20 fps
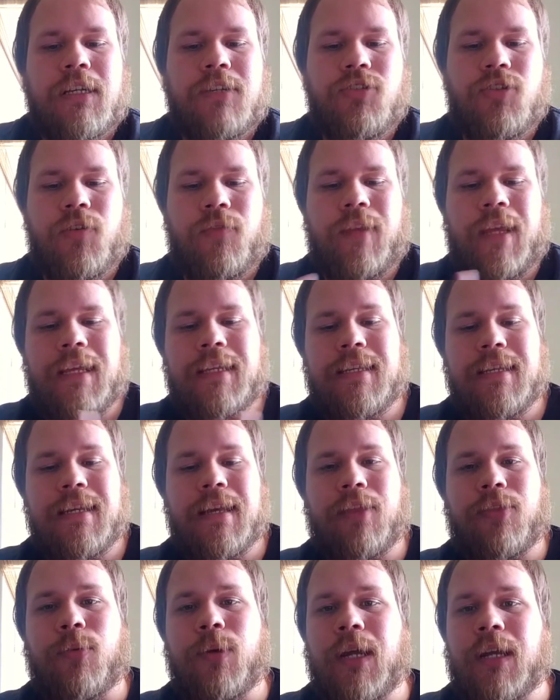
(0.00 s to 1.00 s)
So if they see
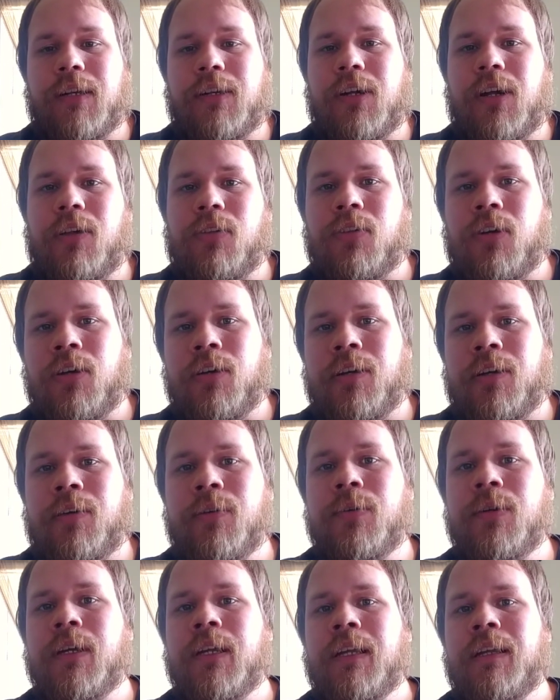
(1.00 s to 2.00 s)
a $300
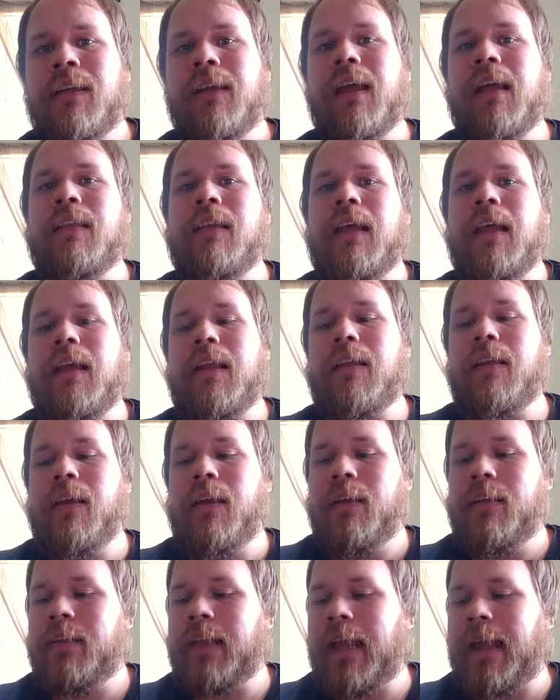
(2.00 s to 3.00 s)
logo and then
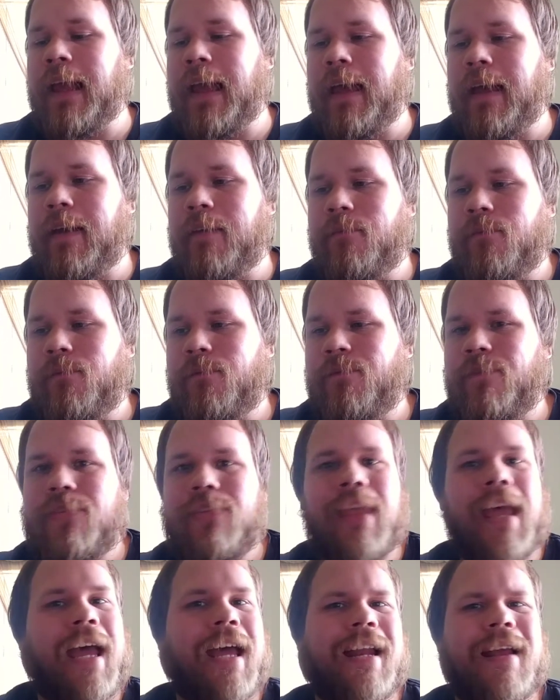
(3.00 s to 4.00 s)
they have
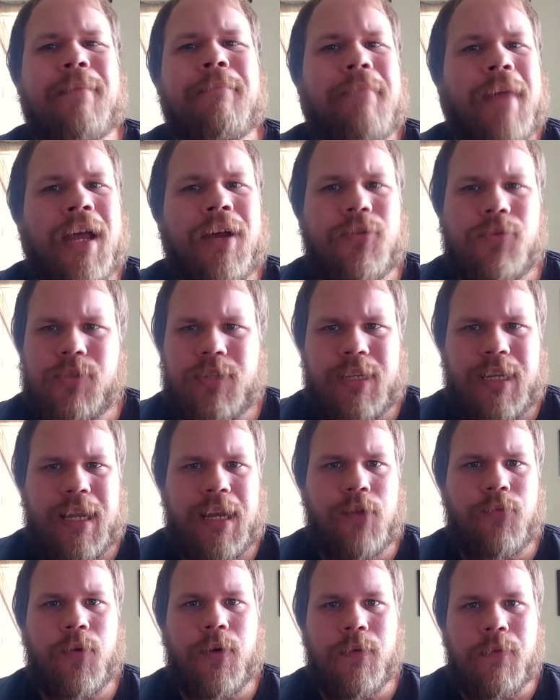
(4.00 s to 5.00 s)
that amount
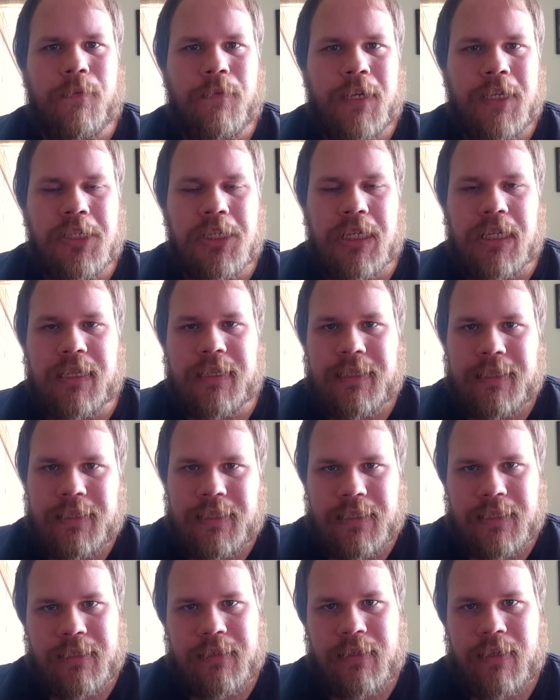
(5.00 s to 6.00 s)
in
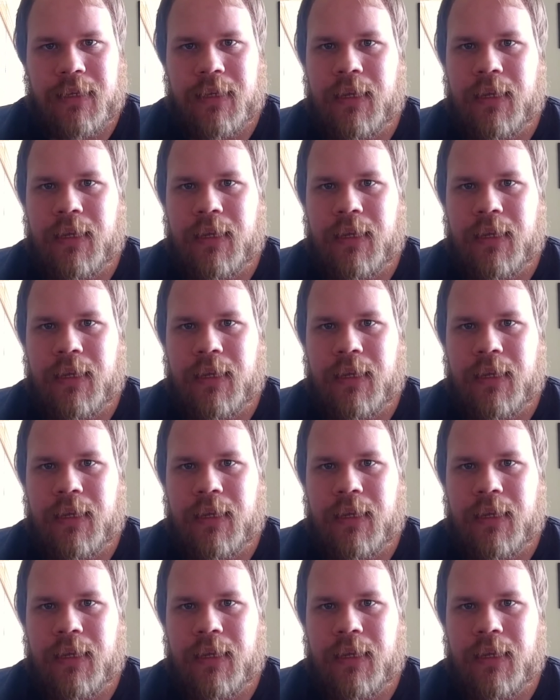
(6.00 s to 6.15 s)
revisions,